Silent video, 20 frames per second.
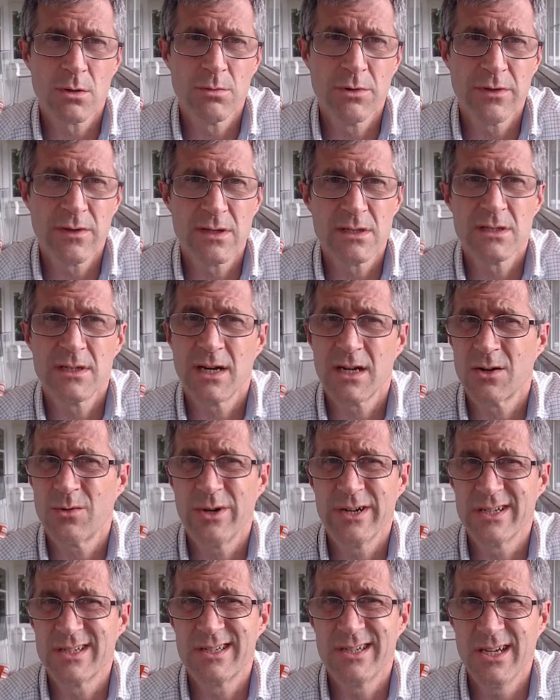with, it's not
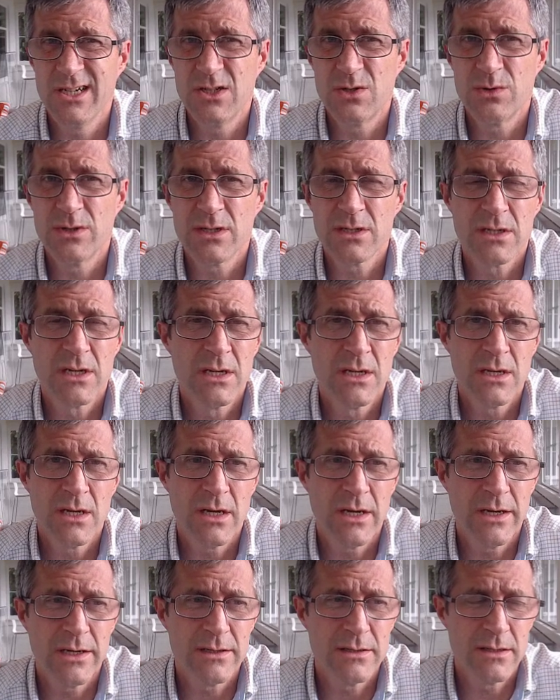quite as dangerous,
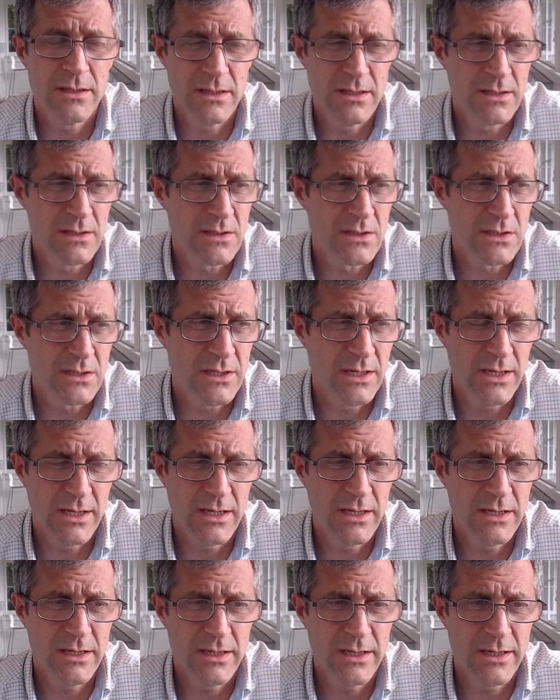and it's
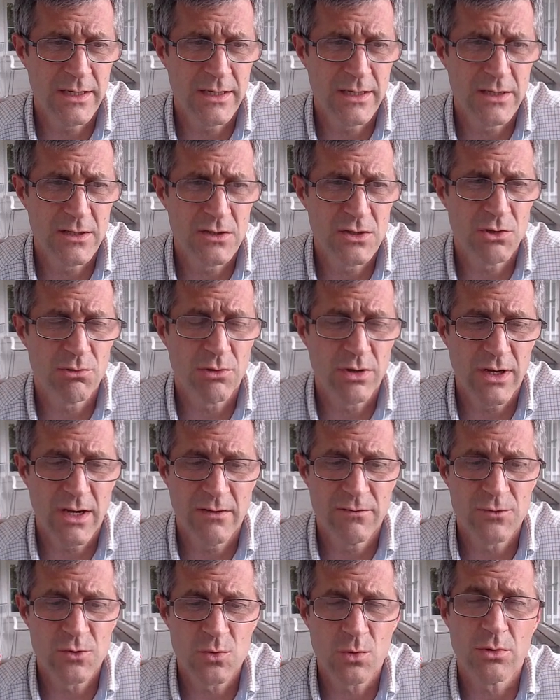generally
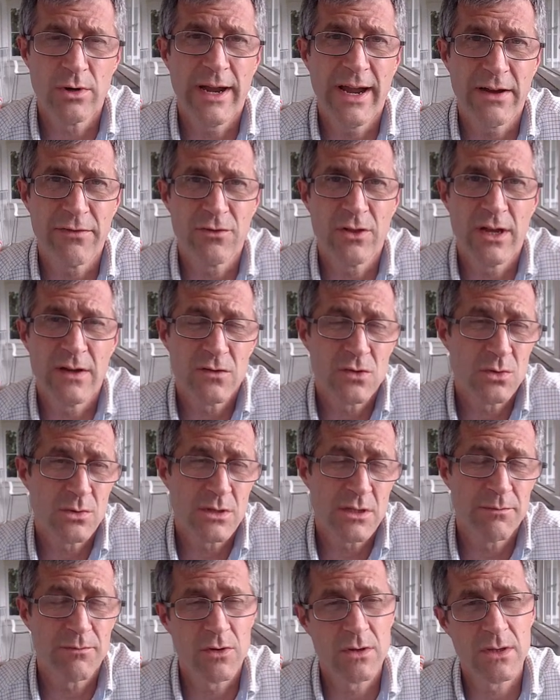have shorter half-life, so it's
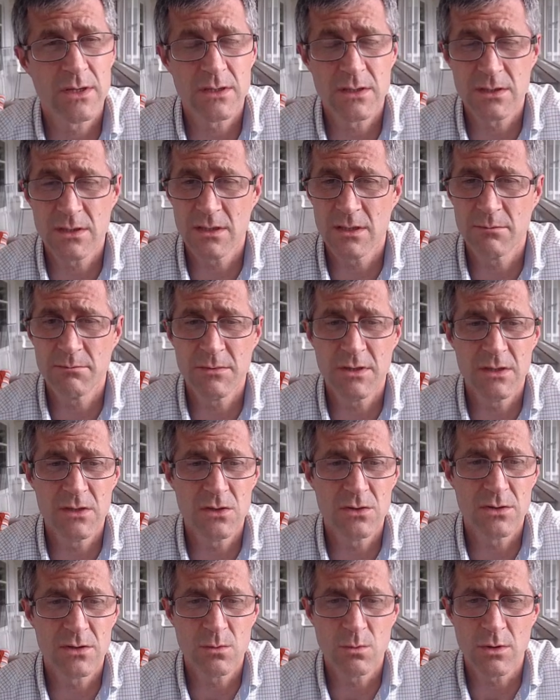something that's
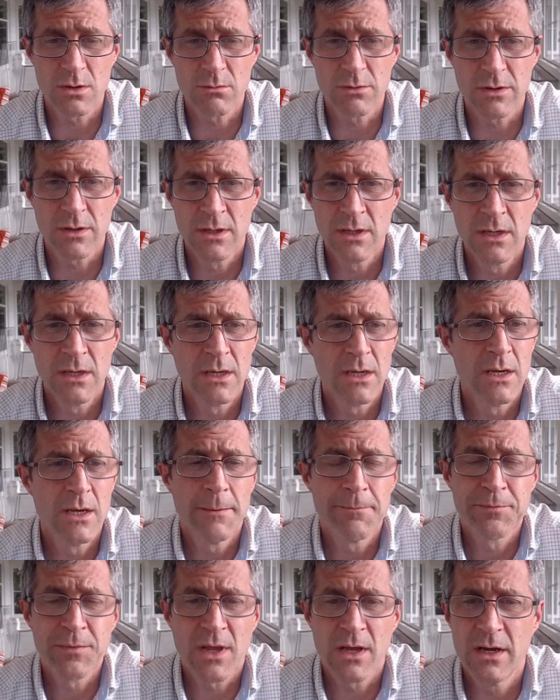easier to work with.
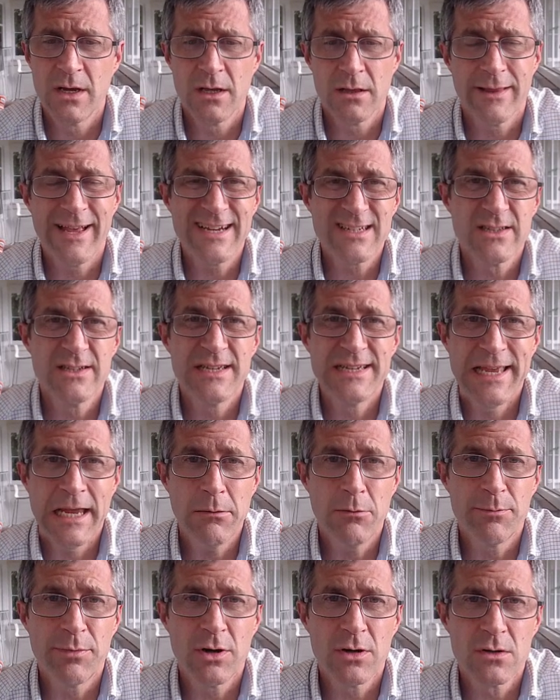Lastly,
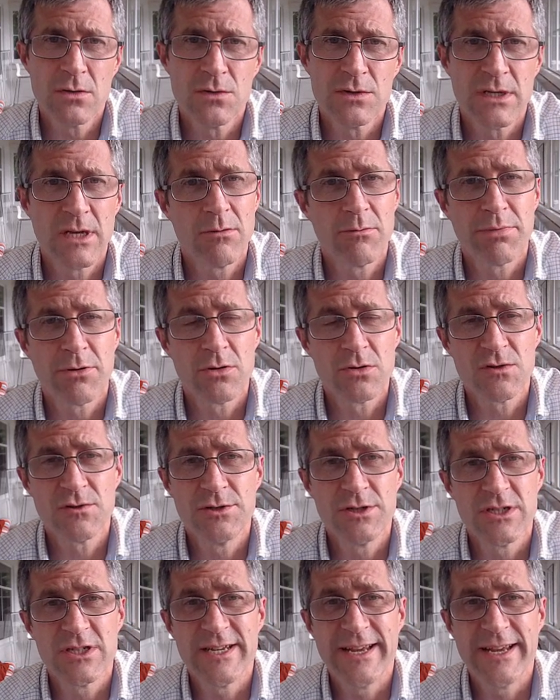gamma particles. Gamma particles are just